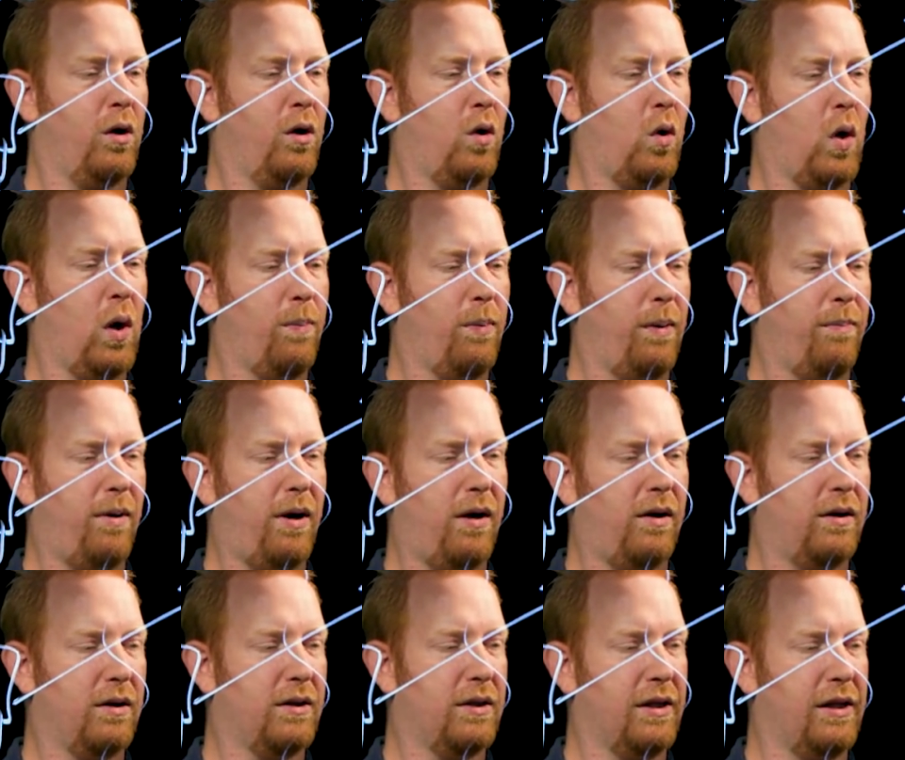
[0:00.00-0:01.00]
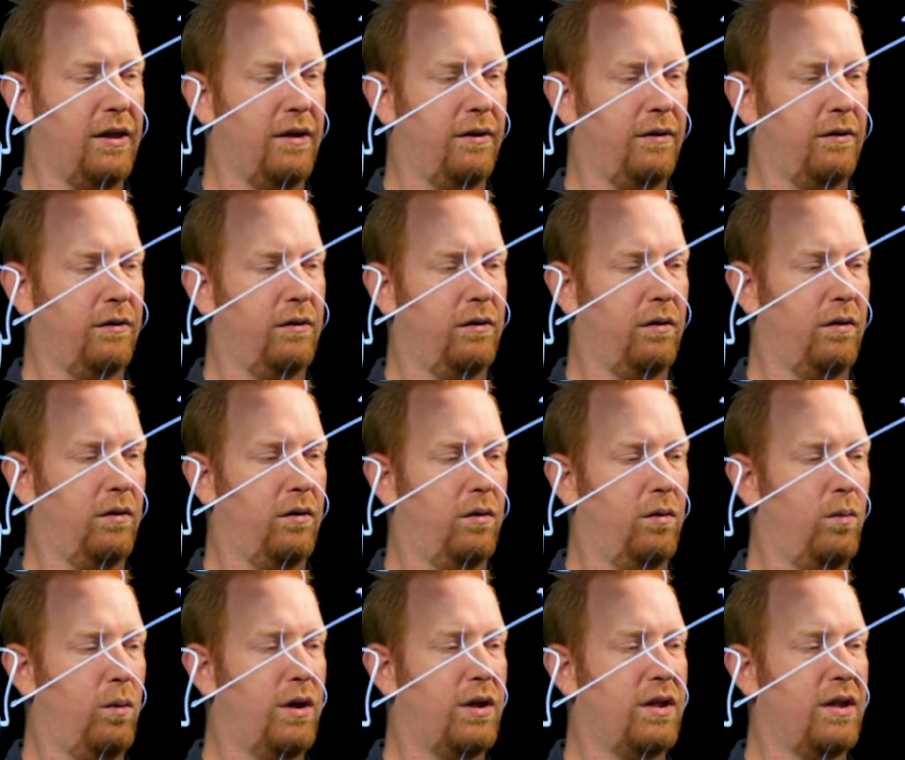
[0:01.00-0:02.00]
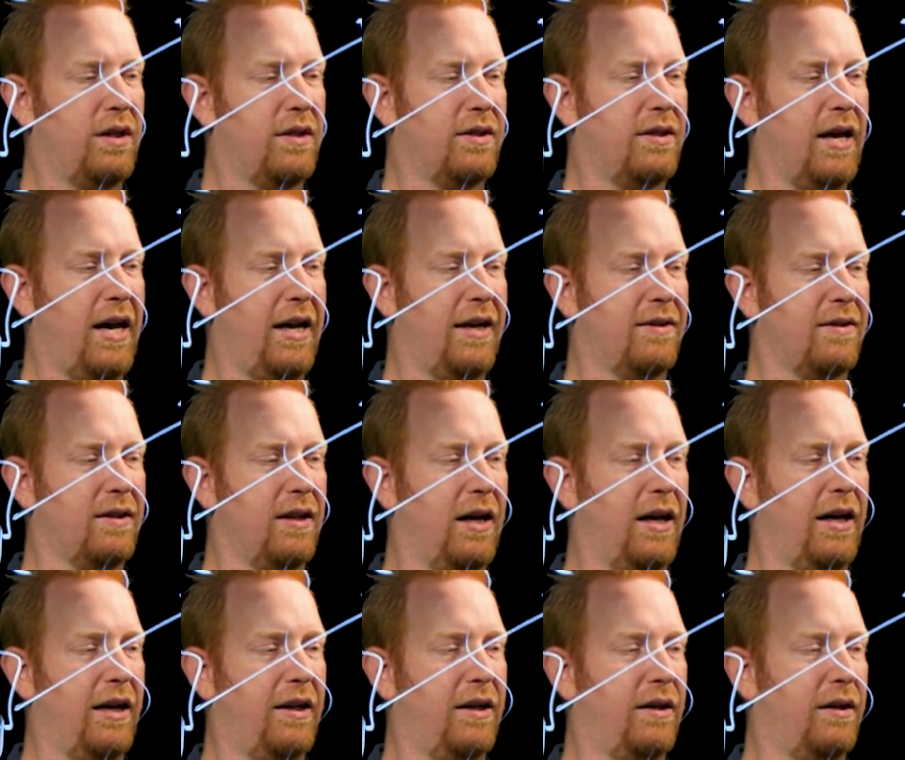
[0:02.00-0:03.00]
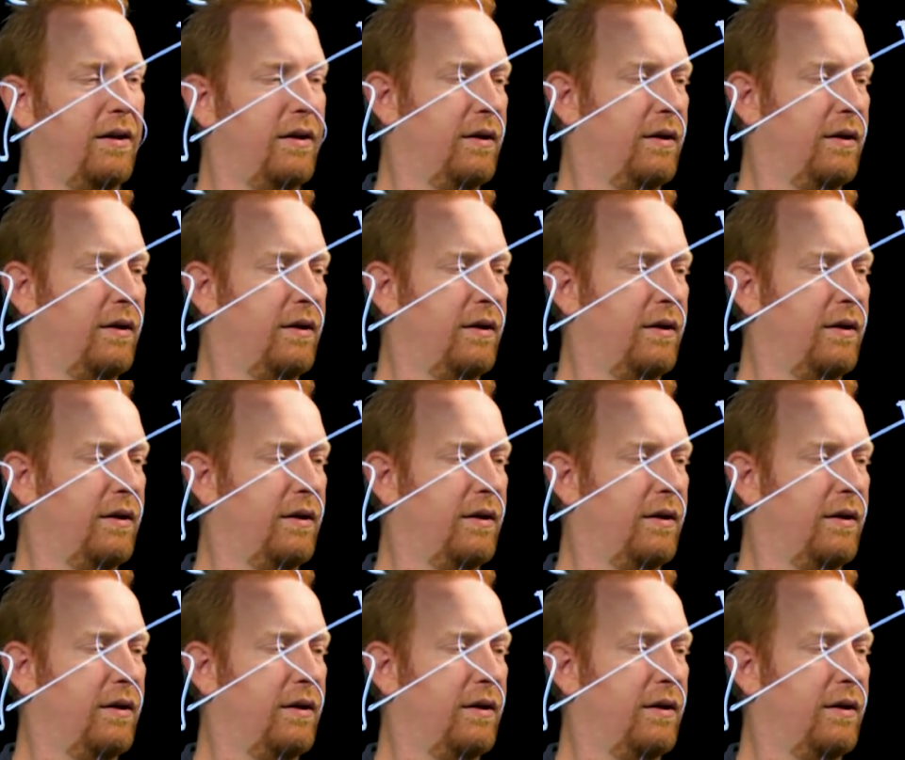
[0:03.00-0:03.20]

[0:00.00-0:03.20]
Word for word: corporate policy, which is things like